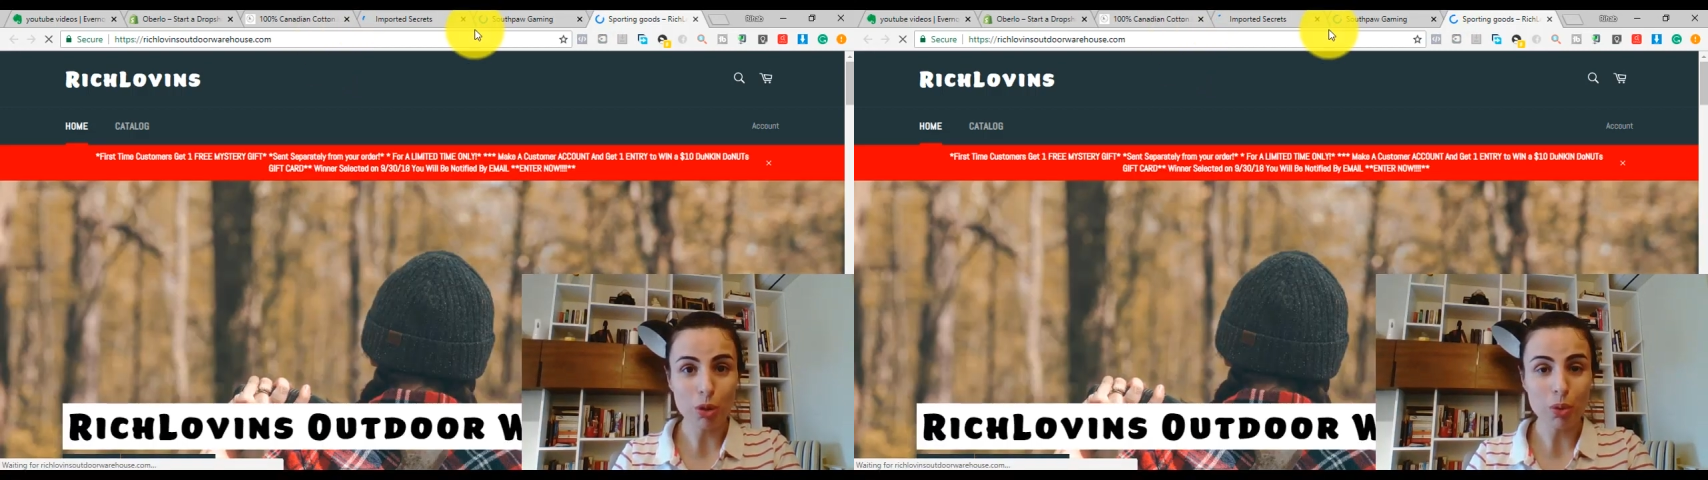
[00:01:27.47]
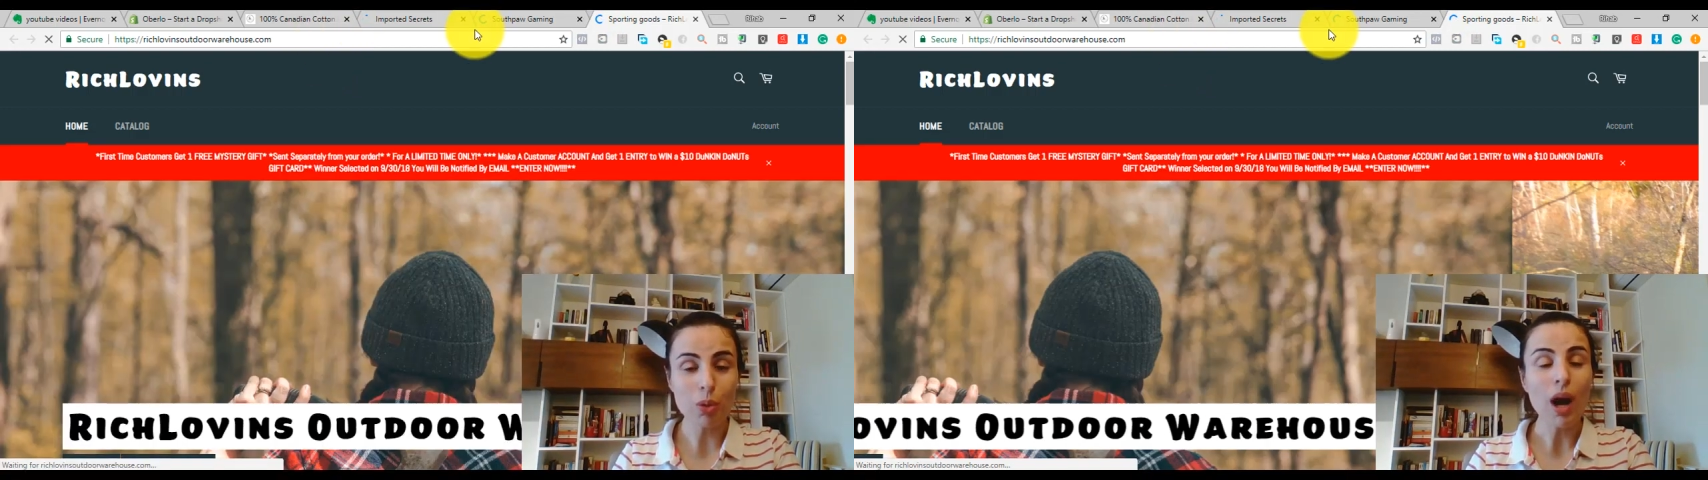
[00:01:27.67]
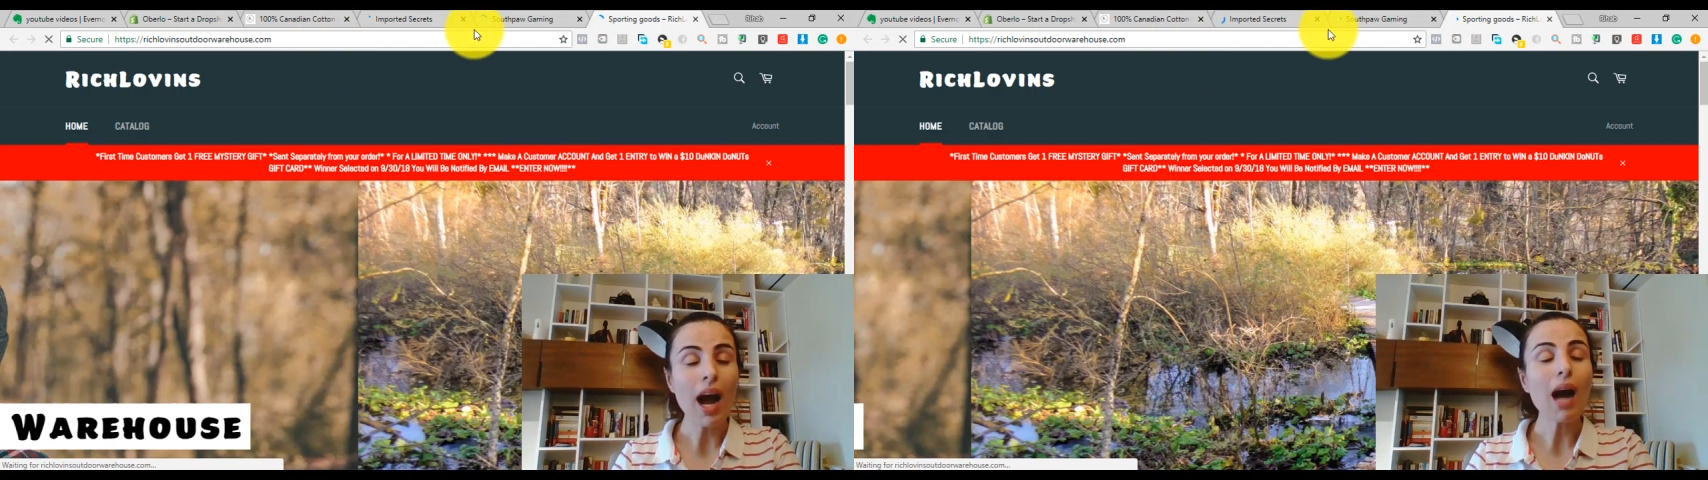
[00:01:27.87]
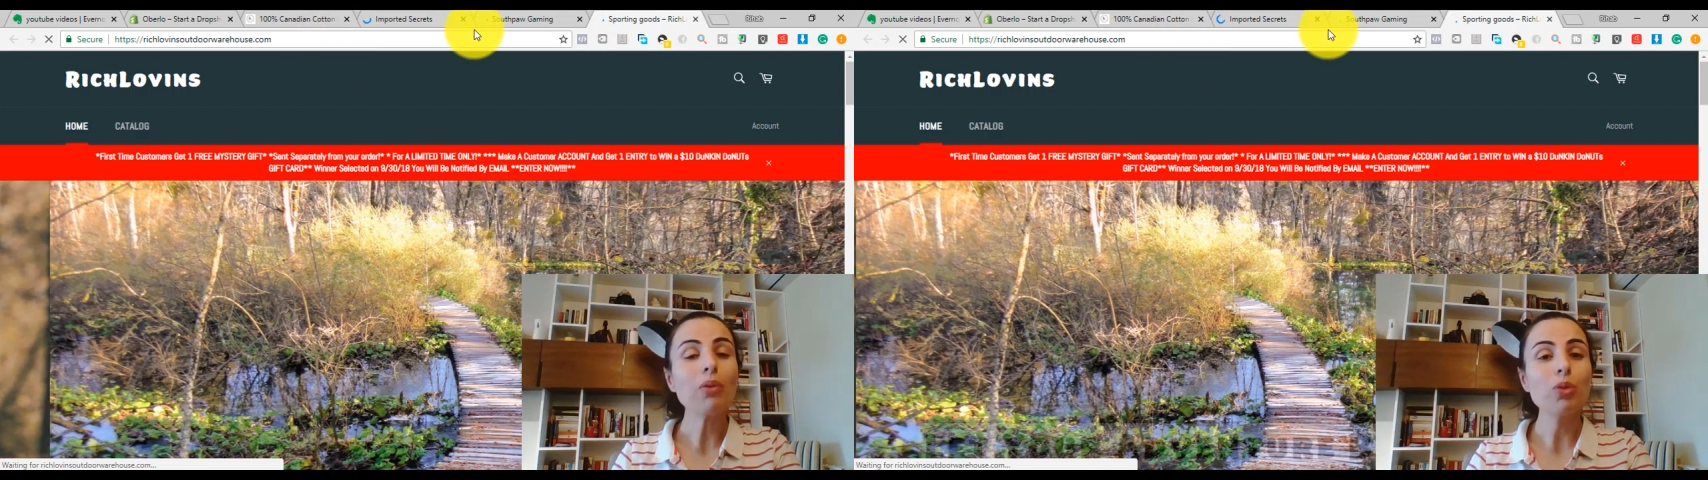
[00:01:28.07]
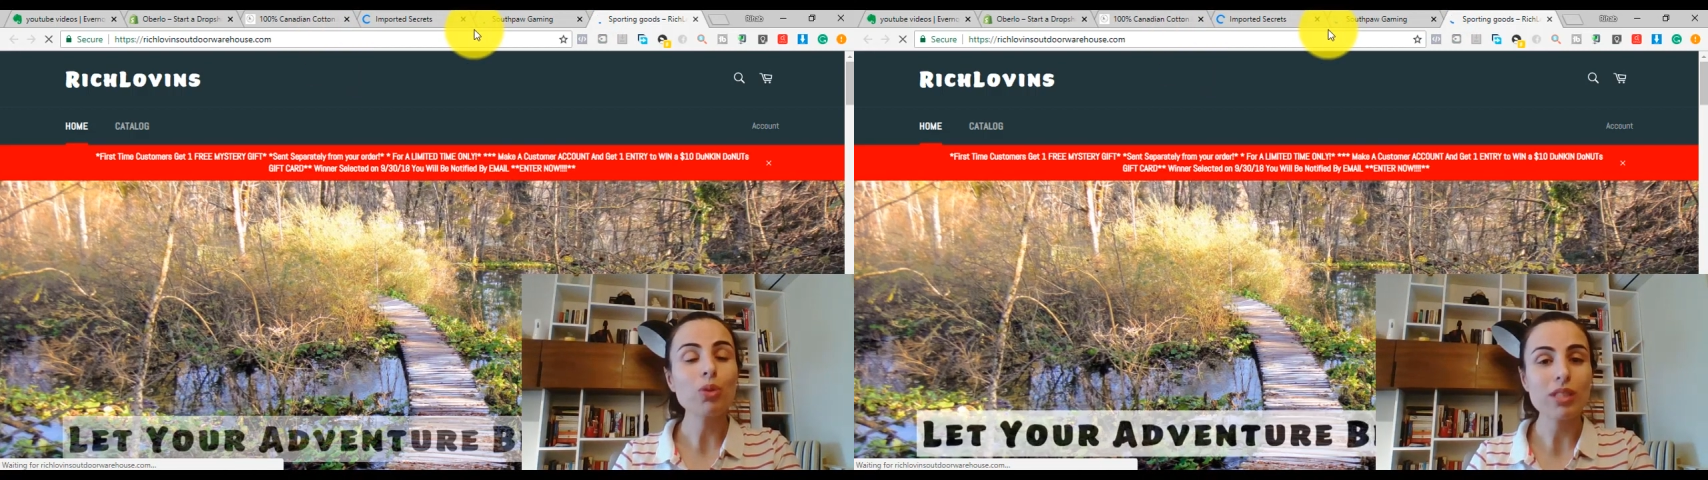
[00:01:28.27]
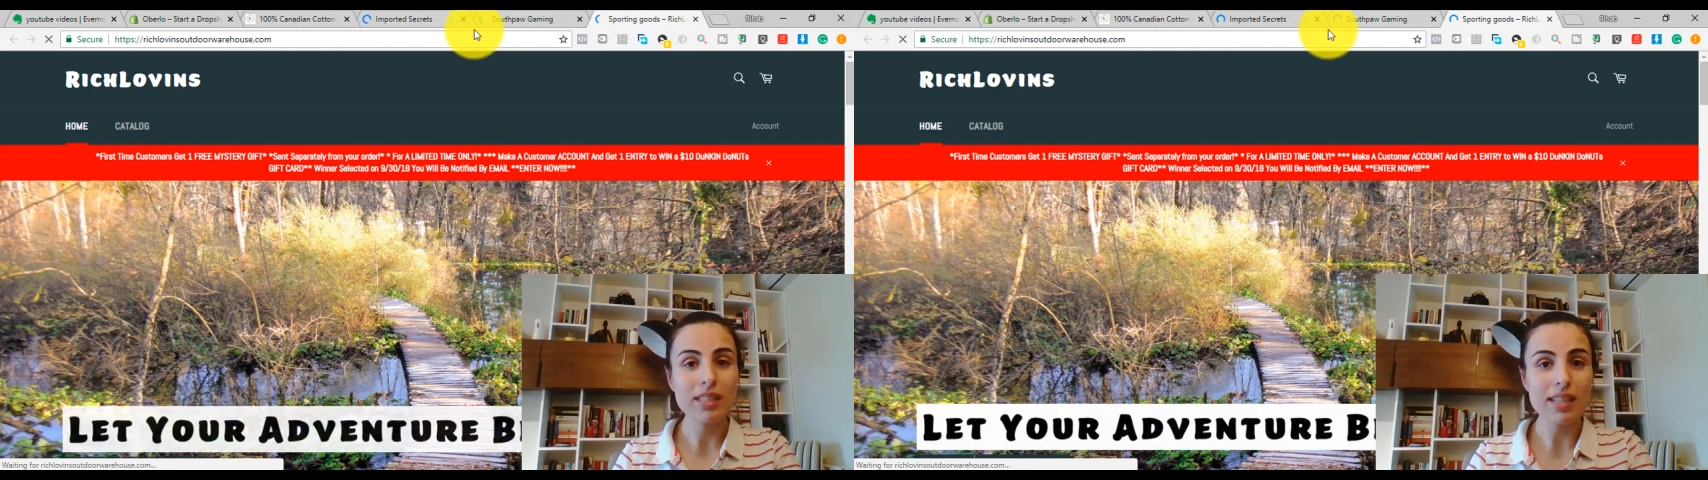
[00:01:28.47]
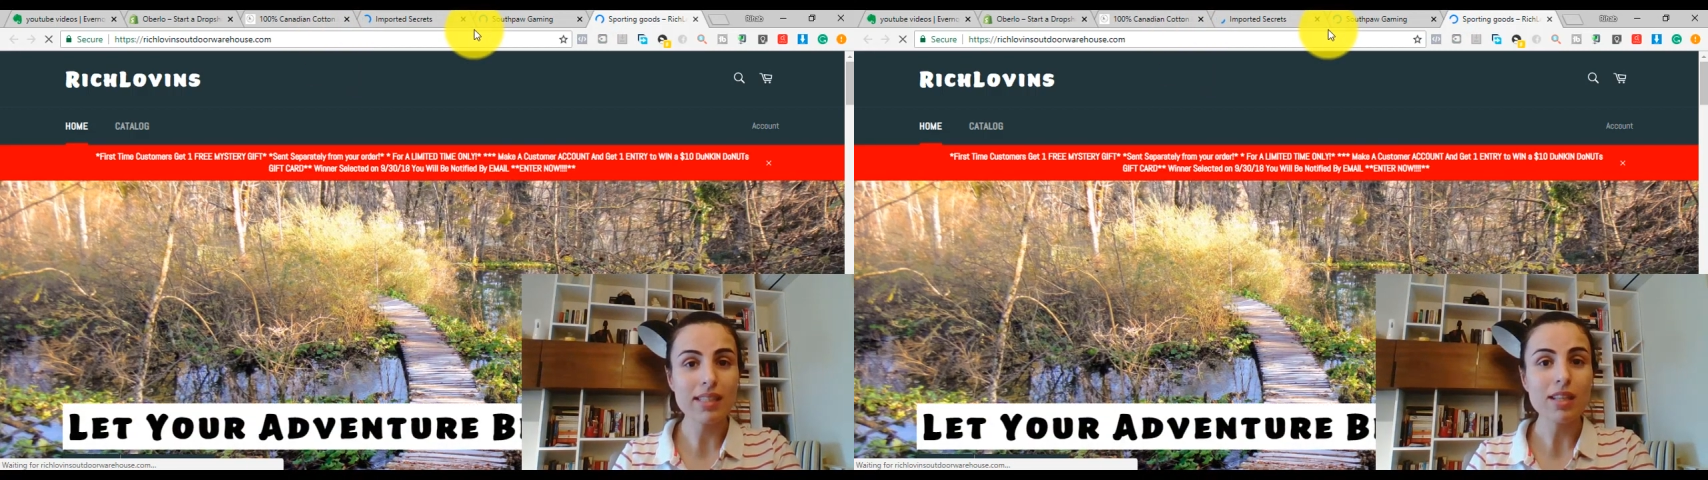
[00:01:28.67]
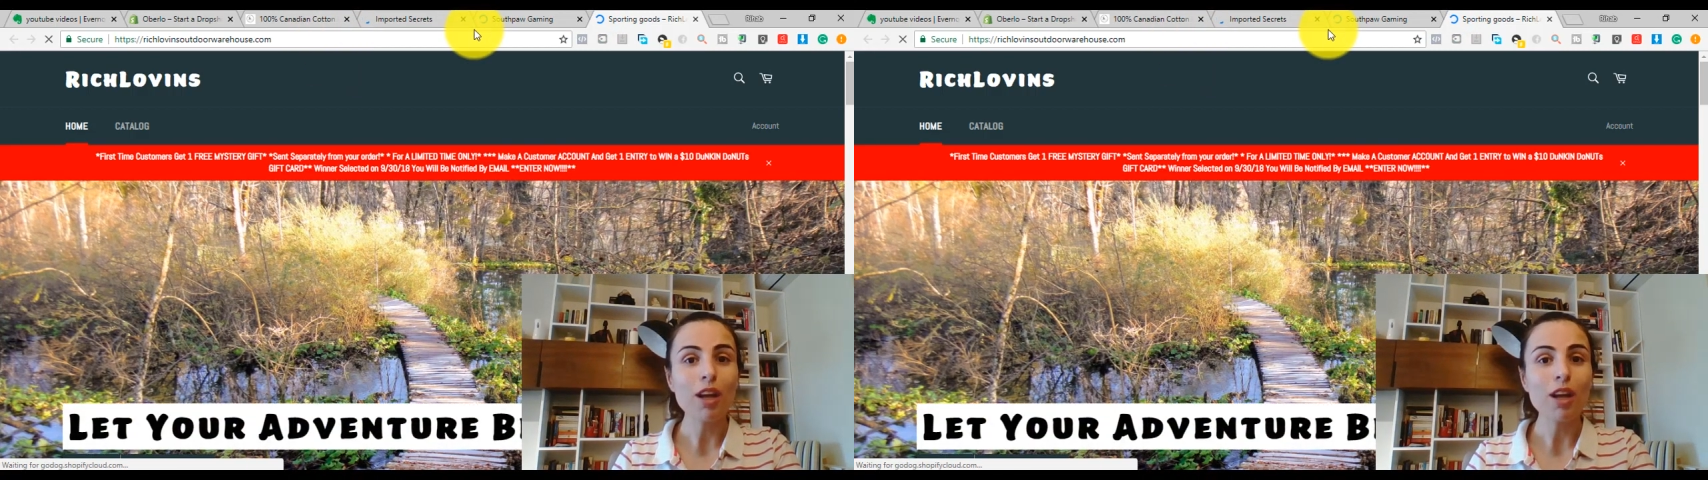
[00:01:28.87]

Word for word: you how to use this